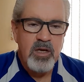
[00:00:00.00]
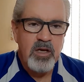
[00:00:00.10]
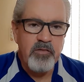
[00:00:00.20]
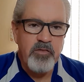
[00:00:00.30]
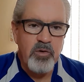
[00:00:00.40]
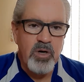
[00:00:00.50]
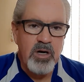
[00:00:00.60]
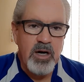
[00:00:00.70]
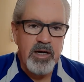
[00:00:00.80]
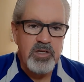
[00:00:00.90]
if
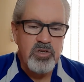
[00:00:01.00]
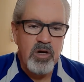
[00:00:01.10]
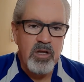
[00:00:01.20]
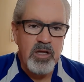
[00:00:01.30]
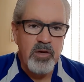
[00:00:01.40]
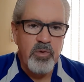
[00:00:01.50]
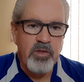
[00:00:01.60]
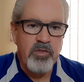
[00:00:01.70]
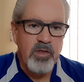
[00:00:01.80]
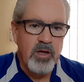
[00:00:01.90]
you're struggling
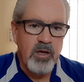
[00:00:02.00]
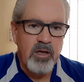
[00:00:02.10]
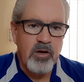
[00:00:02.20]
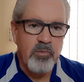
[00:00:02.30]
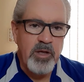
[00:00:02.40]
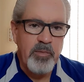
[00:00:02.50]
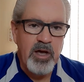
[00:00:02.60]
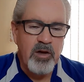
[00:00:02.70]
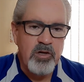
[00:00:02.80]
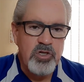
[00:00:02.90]
with maybe
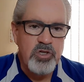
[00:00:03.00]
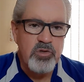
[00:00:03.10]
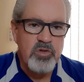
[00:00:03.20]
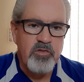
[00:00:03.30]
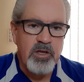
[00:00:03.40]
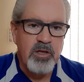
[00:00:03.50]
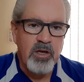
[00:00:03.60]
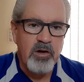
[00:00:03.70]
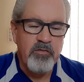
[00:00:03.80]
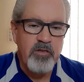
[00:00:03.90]
how your shoes feel
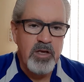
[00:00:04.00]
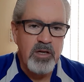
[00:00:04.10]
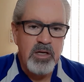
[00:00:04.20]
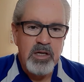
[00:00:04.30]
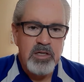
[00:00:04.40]
on your feet.